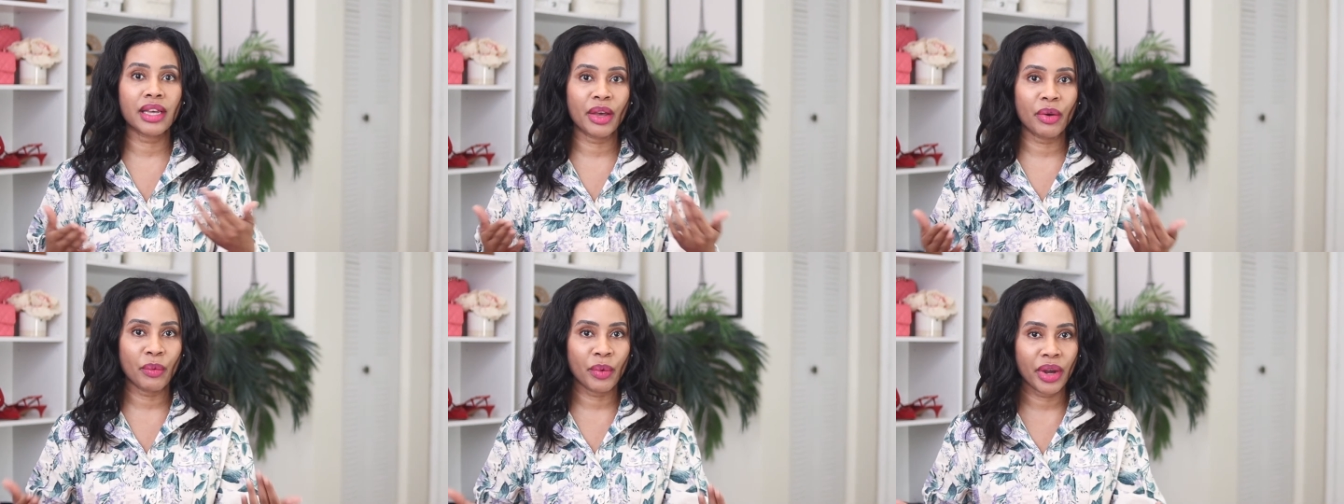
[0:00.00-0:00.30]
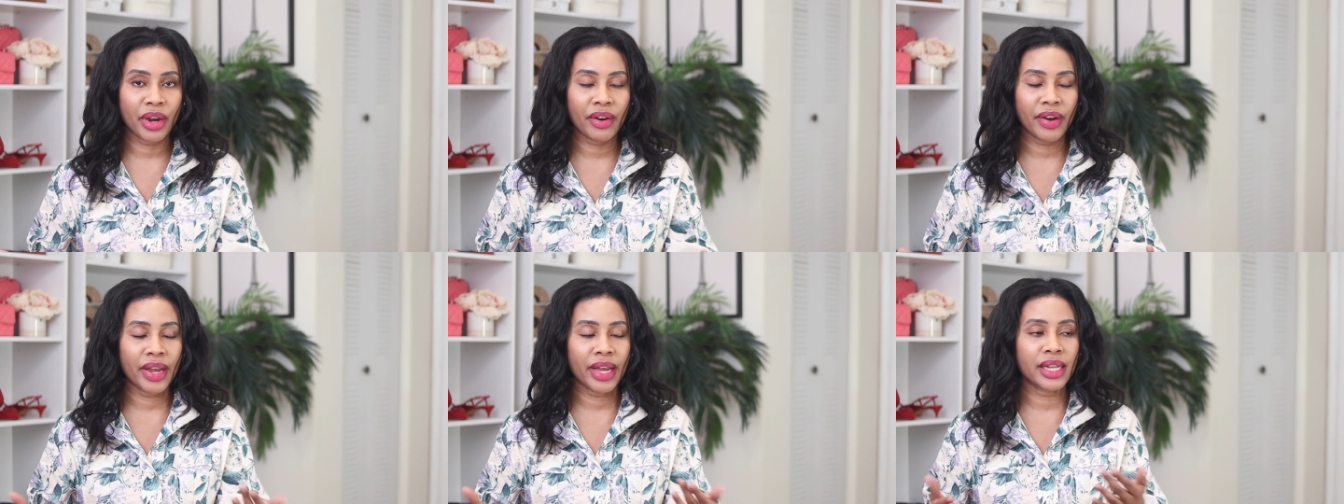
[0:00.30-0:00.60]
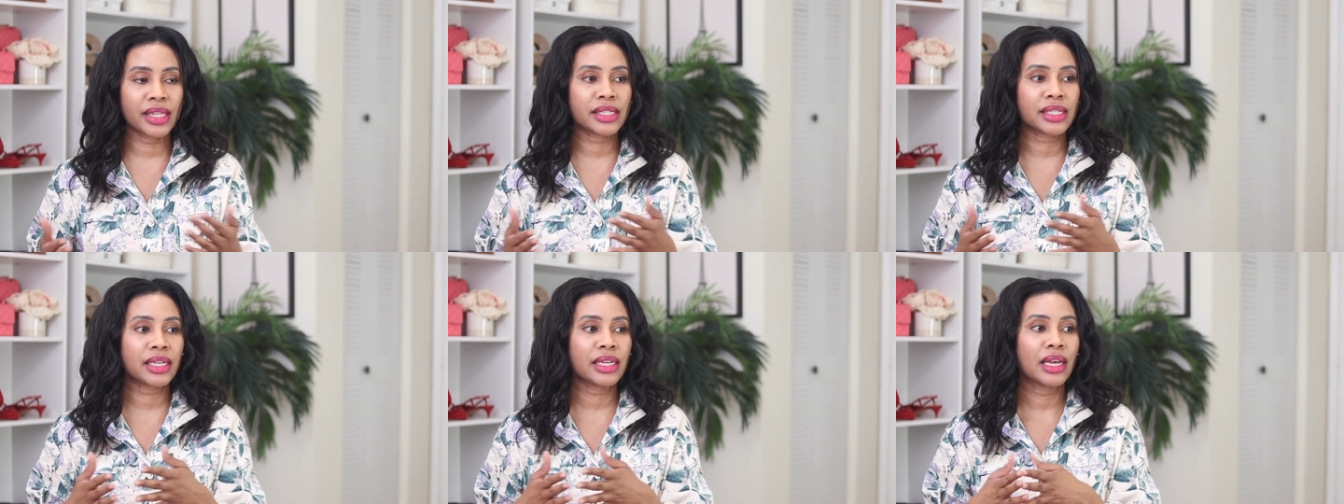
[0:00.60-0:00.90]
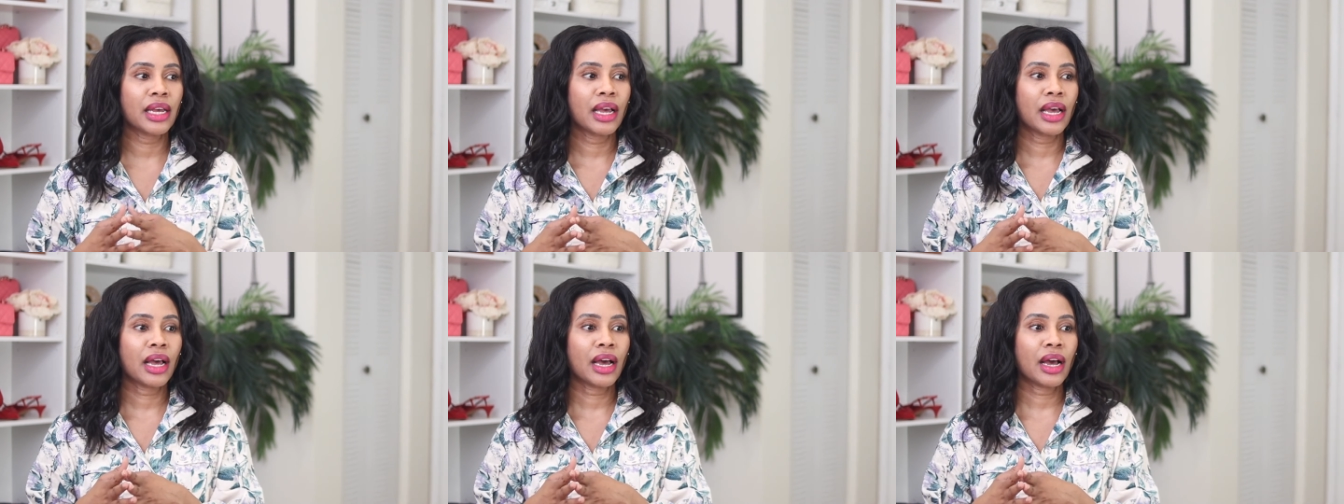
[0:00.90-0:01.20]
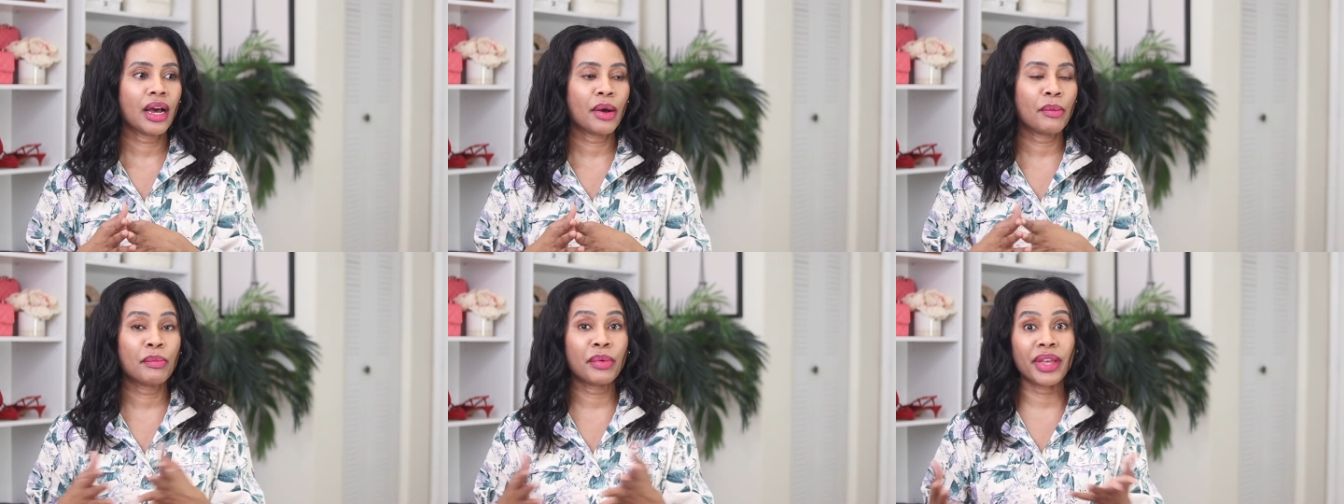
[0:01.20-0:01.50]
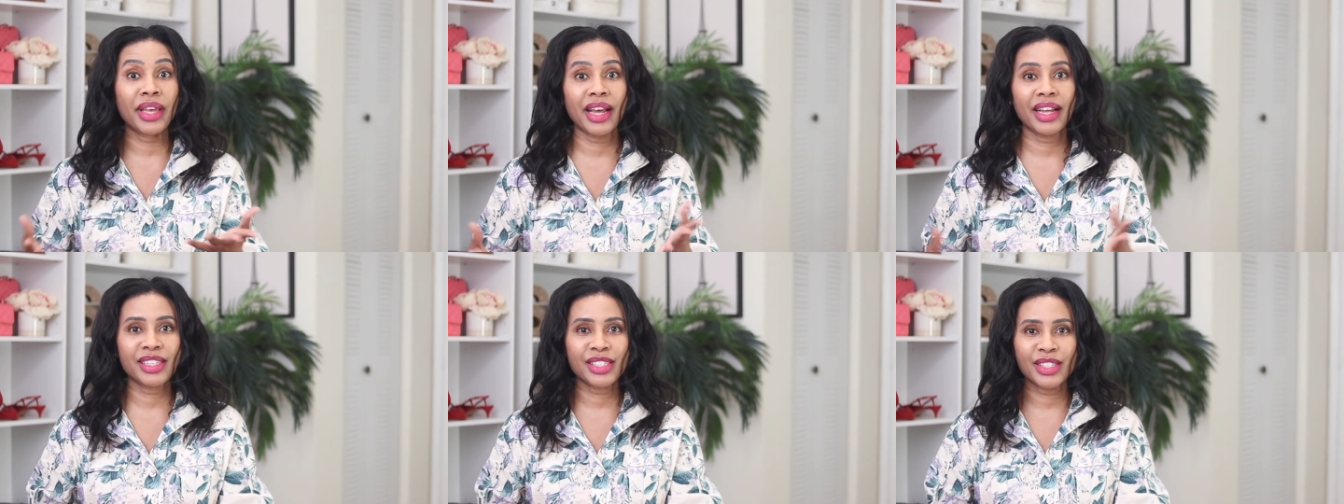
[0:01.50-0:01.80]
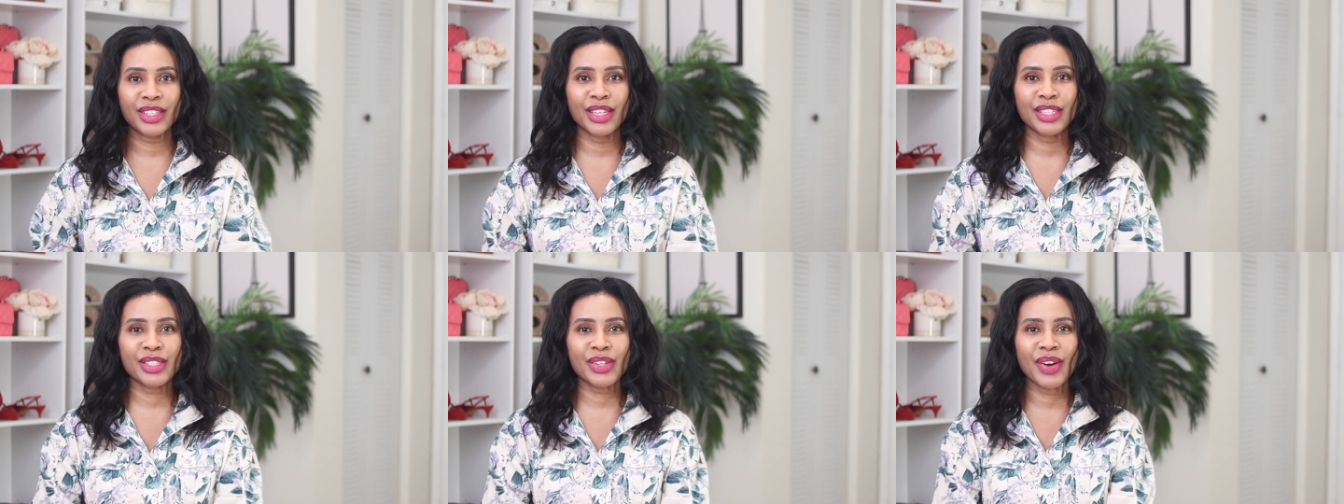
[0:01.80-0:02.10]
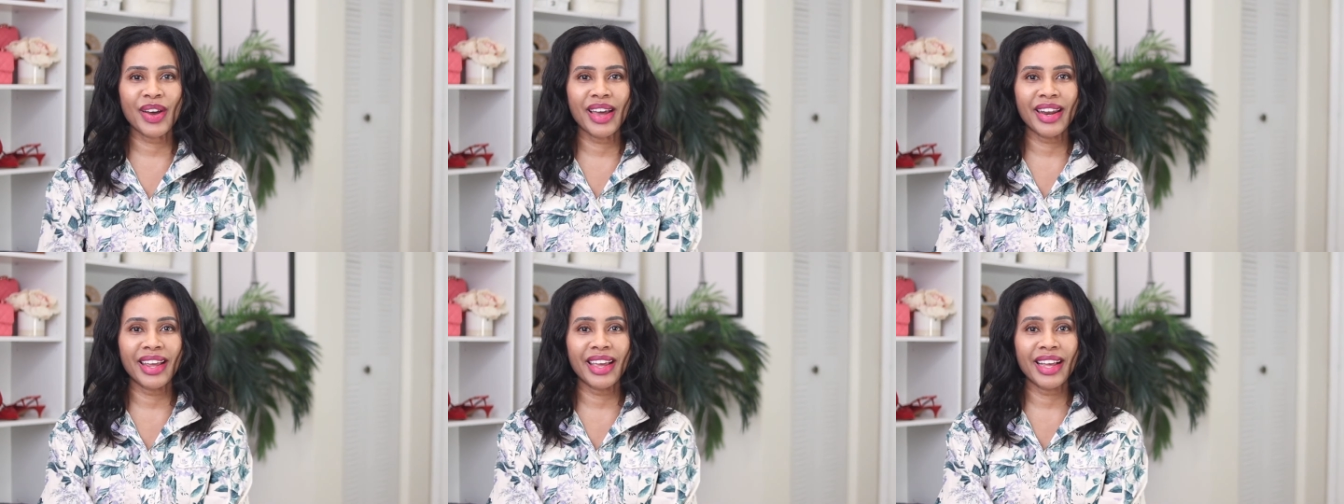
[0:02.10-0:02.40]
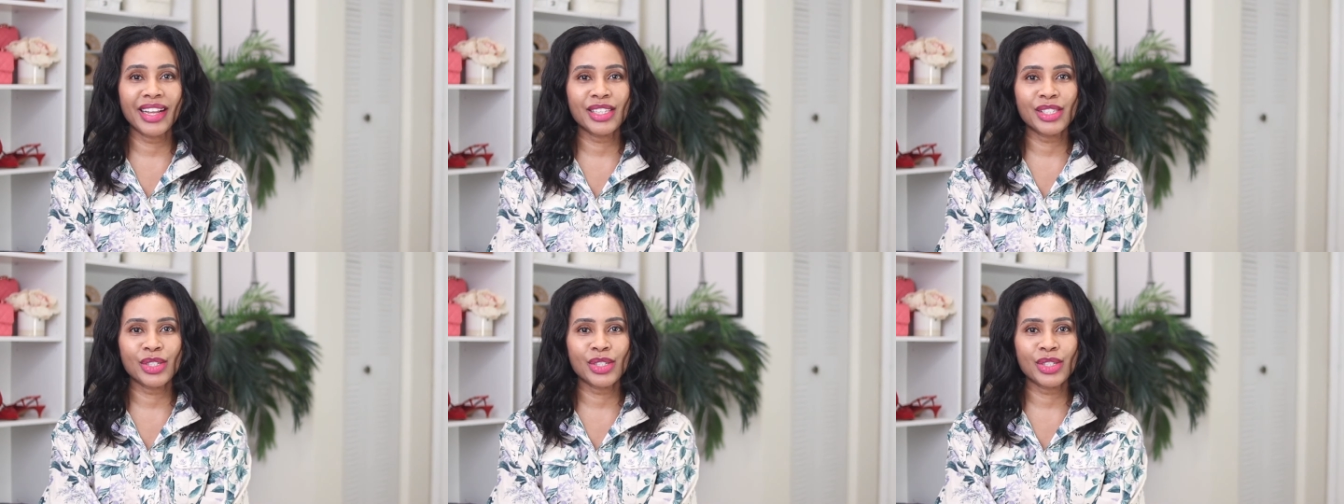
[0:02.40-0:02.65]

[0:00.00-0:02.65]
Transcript: I wear it. Um, but yeah, so let's go ahead and get